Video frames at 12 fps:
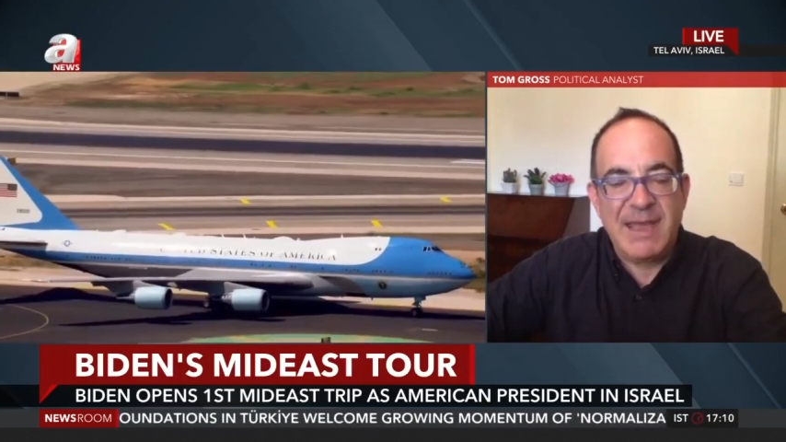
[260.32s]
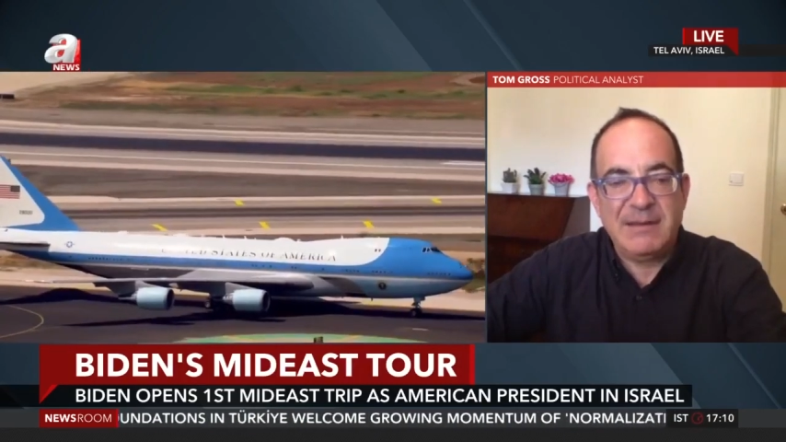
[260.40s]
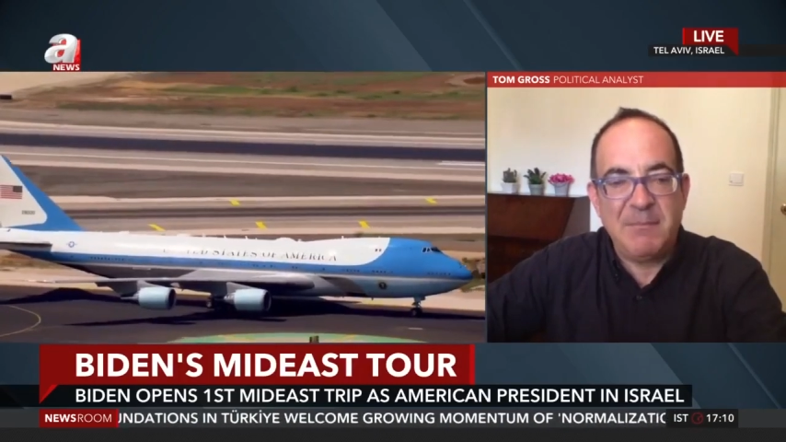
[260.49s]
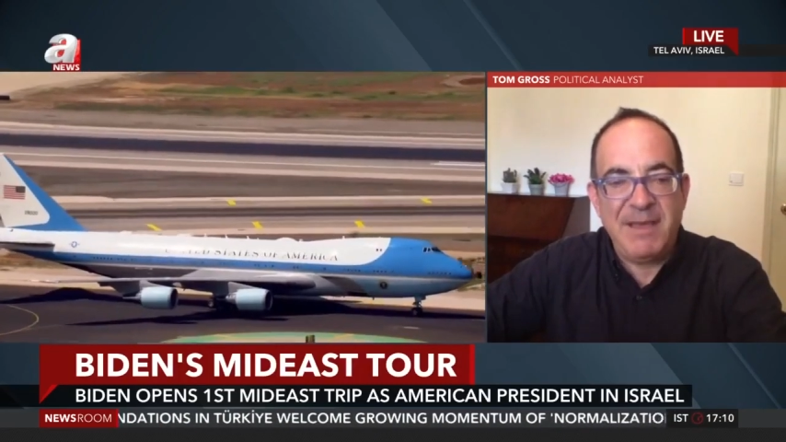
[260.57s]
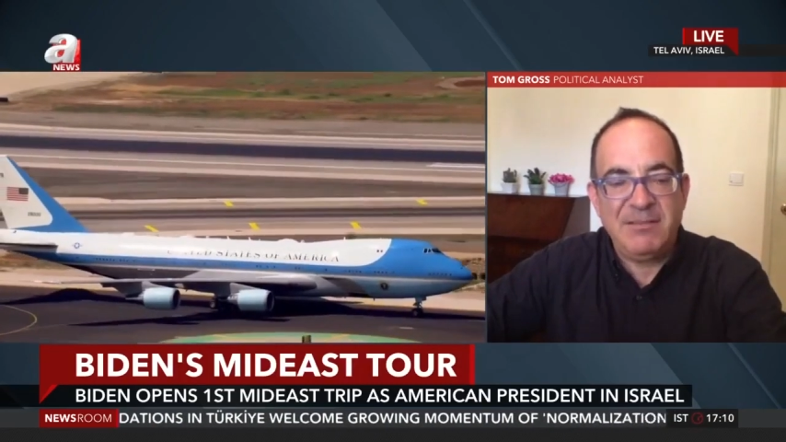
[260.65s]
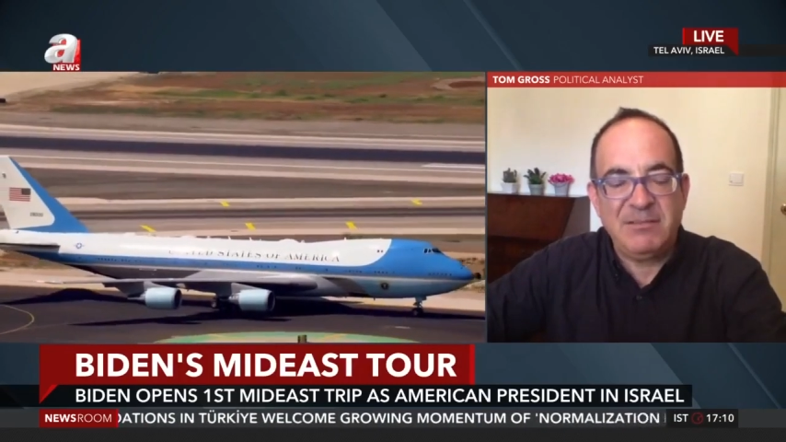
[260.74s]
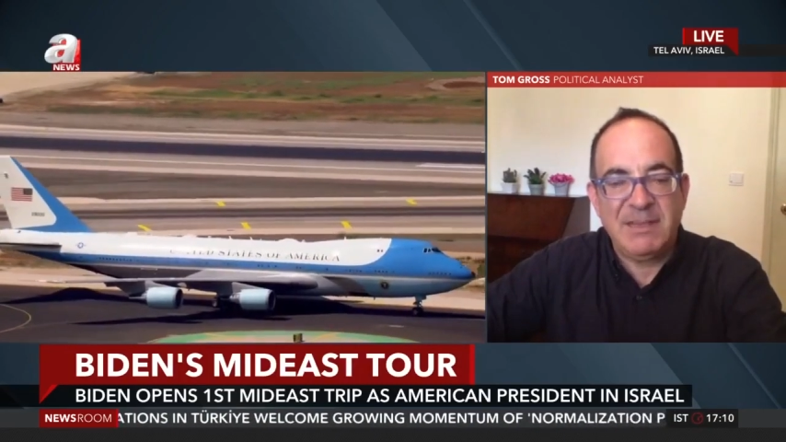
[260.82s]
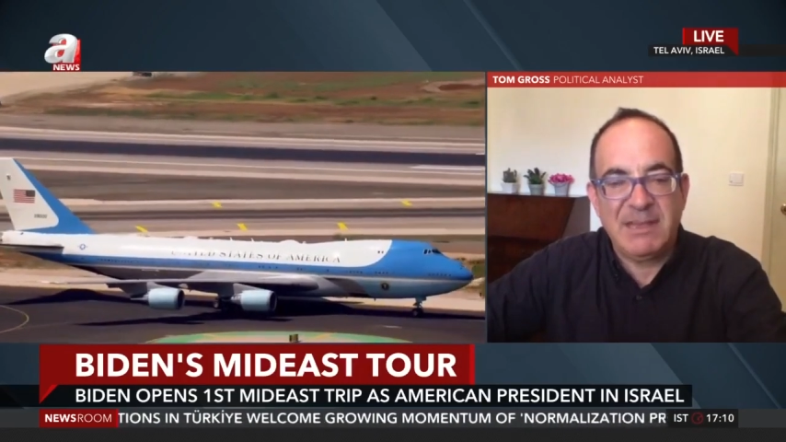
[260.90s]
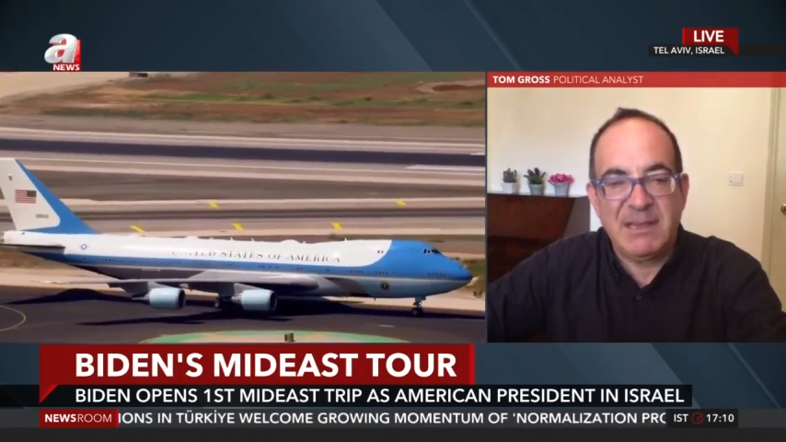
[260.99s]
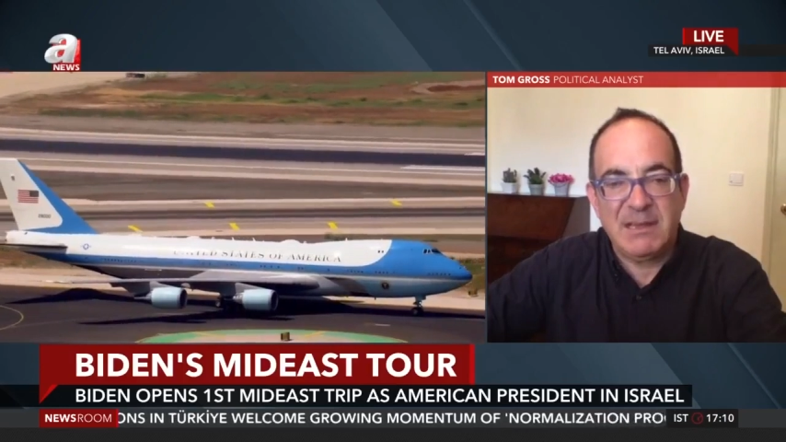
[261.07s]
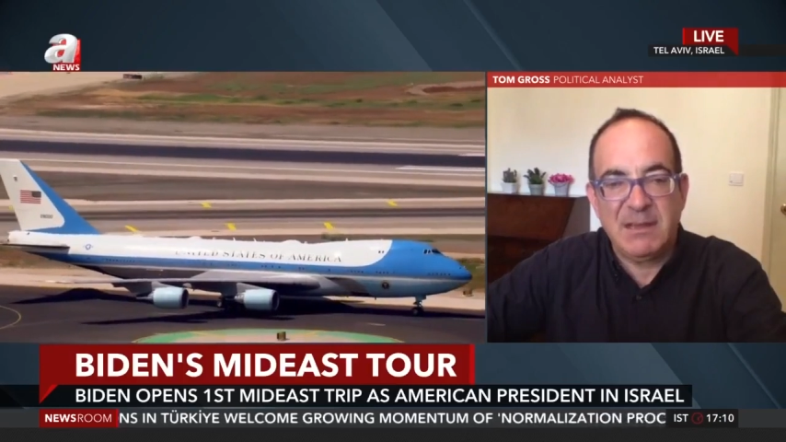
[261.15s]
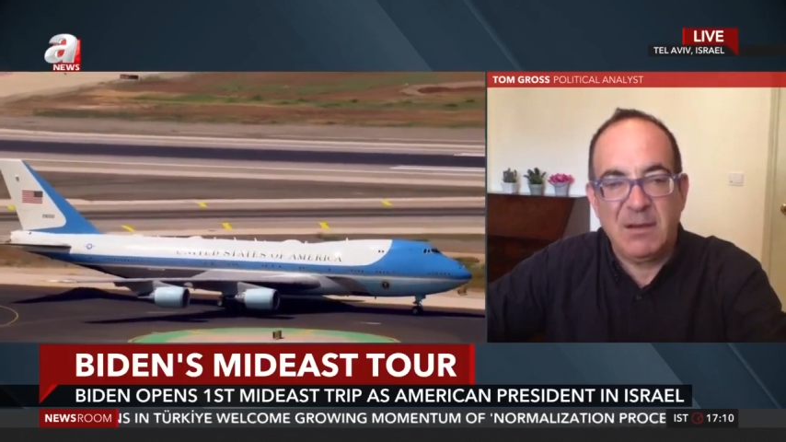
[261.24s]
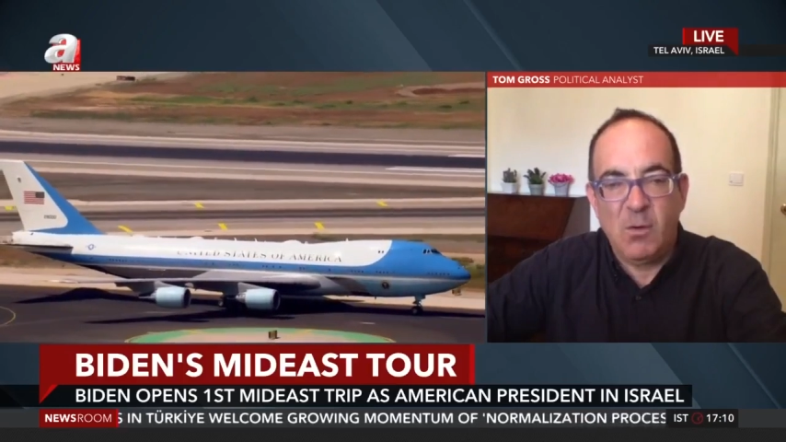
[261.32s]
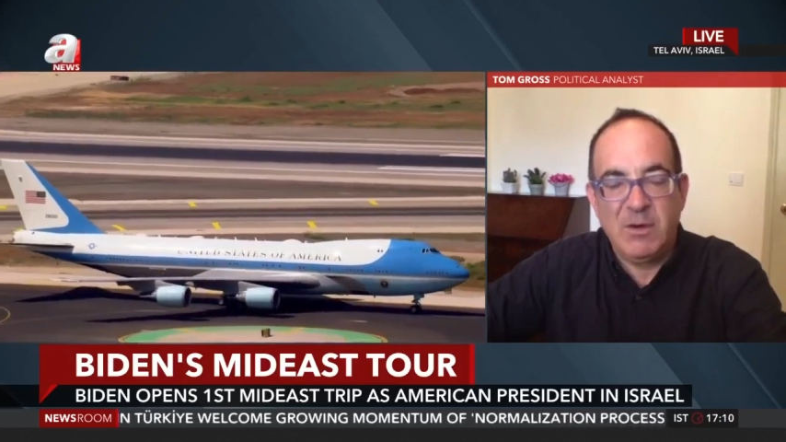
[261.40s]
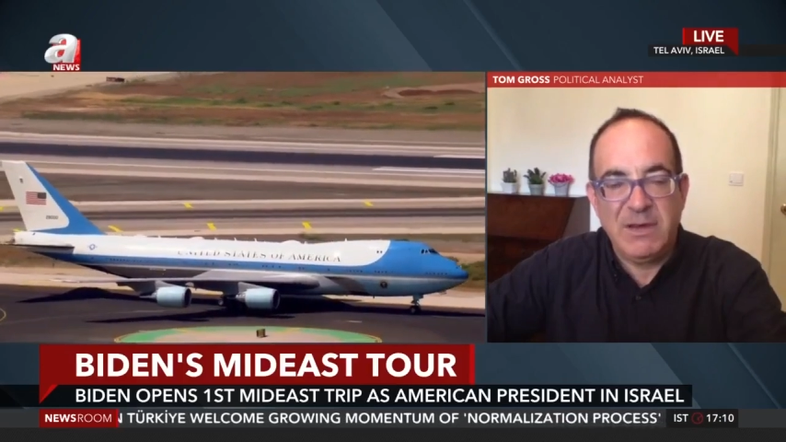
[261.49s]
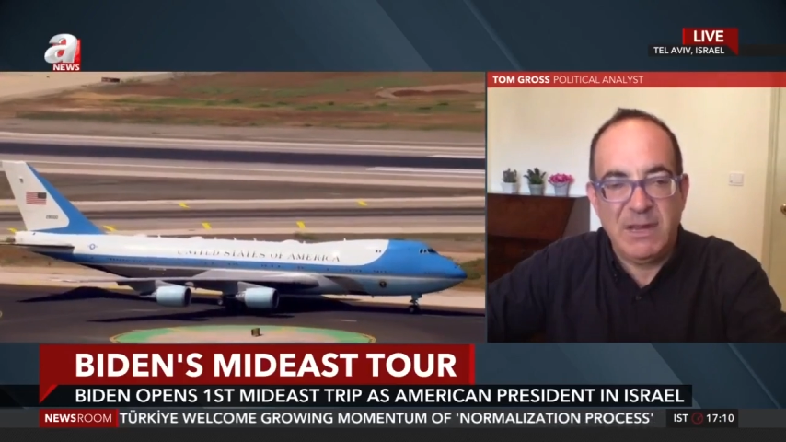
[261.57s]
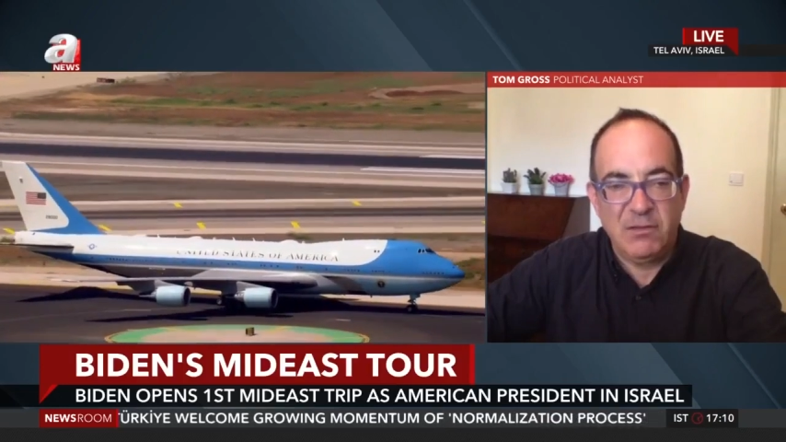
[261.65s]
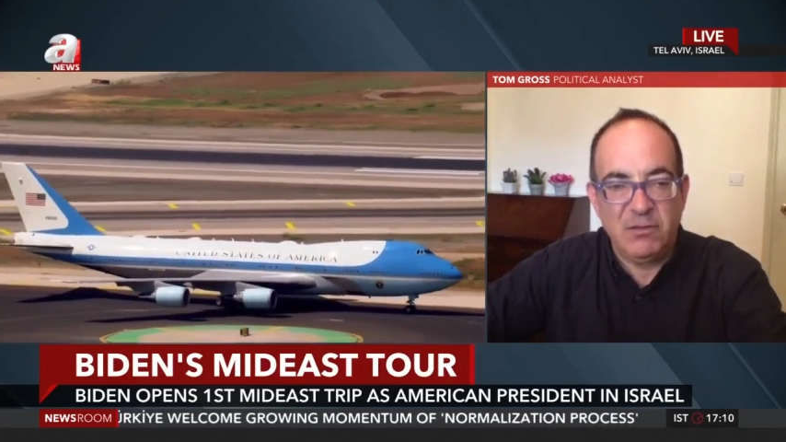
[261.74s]
their domestic
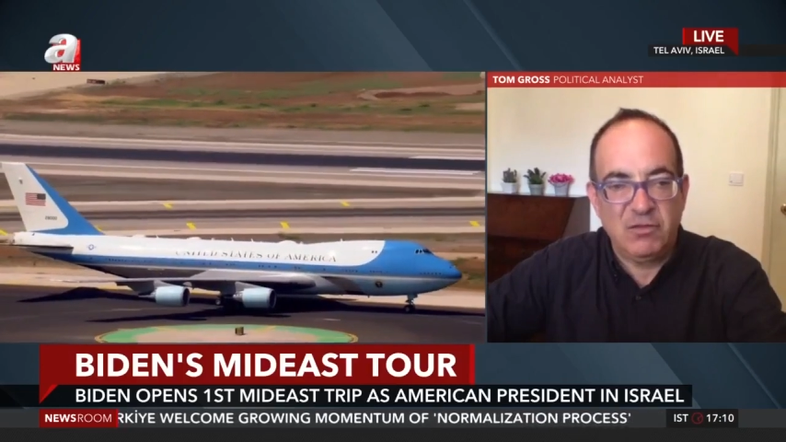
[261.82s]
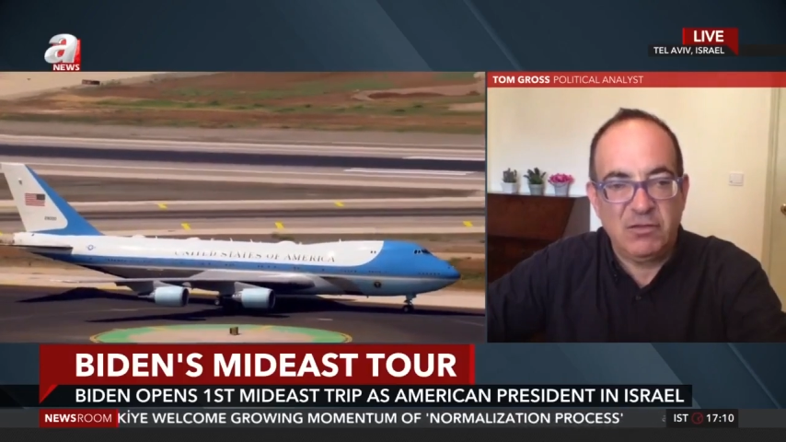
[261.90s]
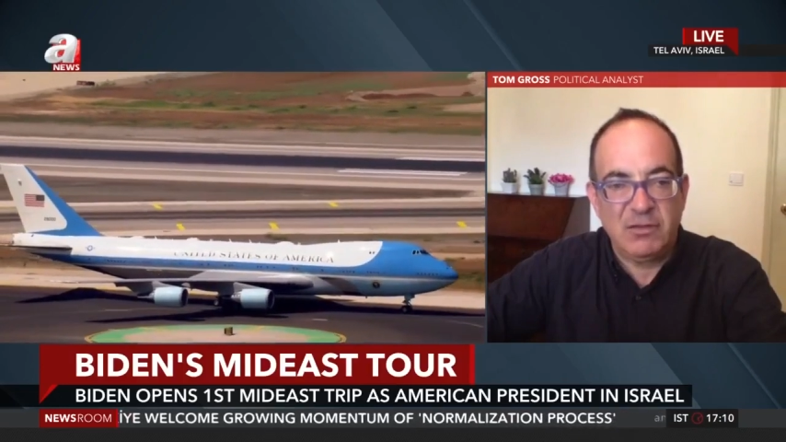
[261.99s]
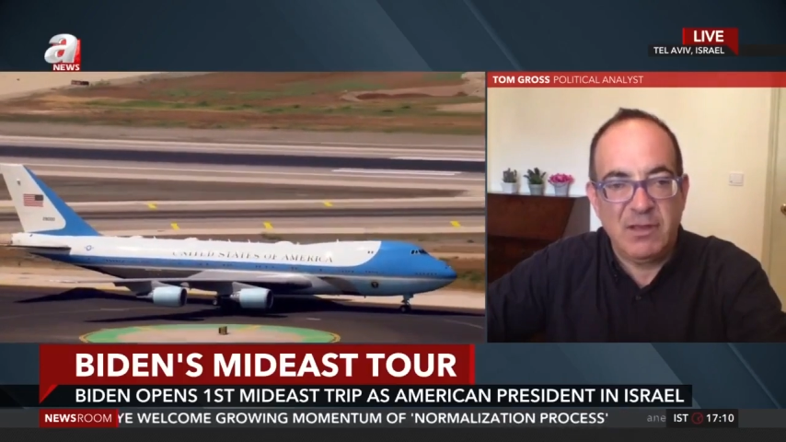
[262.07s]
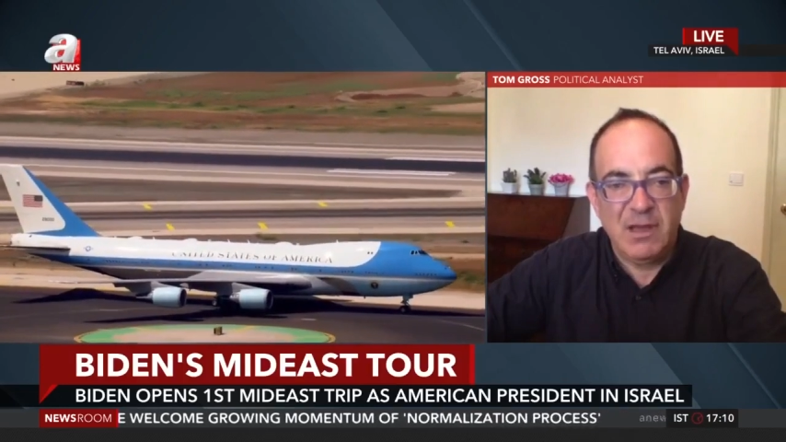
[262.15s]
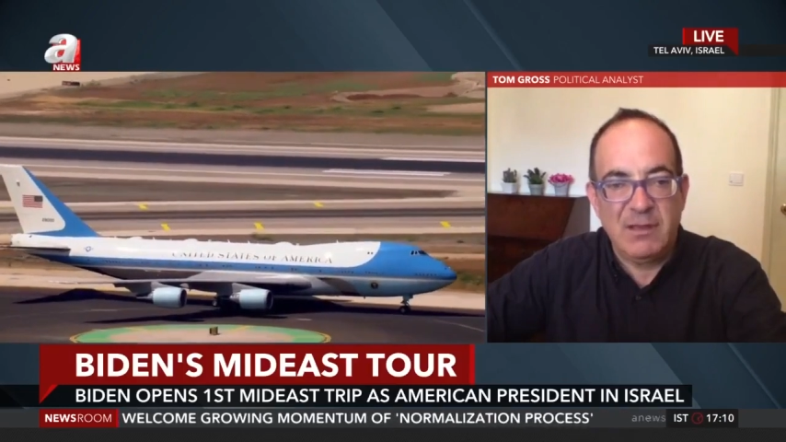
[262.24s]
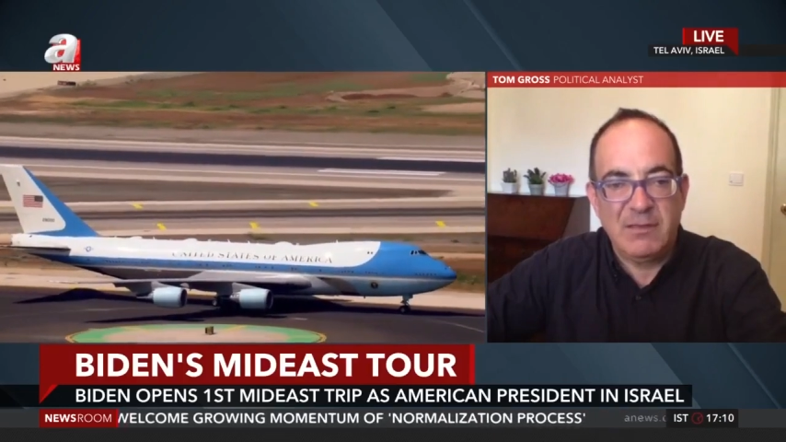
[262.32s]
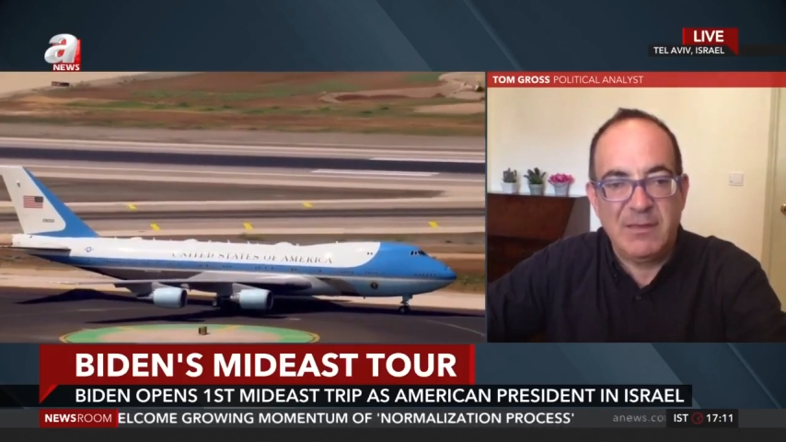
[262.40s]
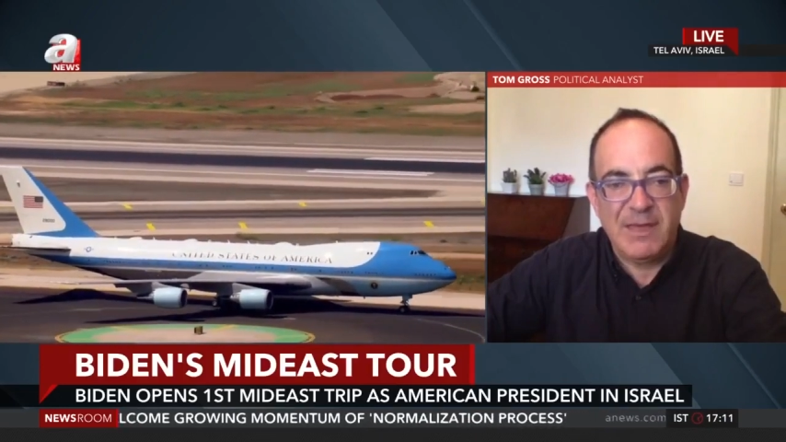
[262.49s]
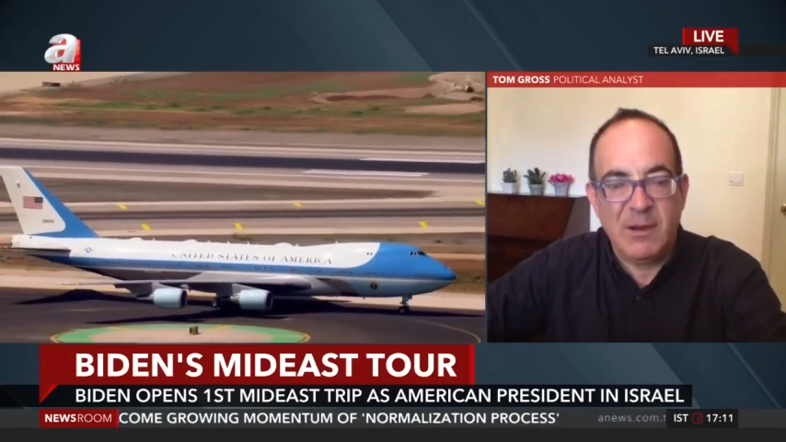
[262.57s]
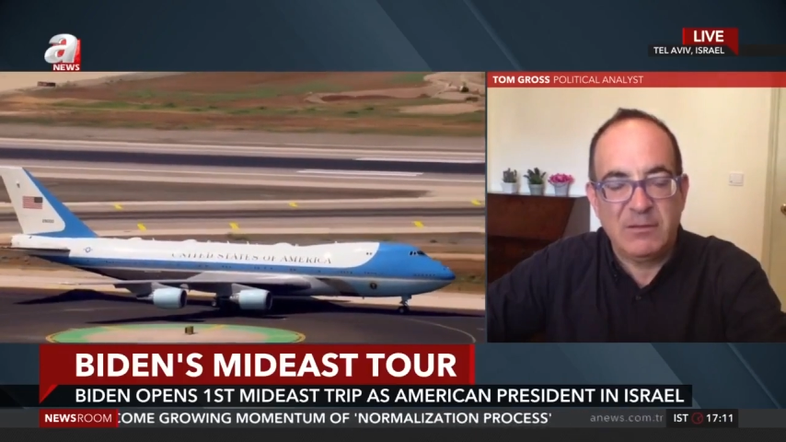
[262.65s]
audience that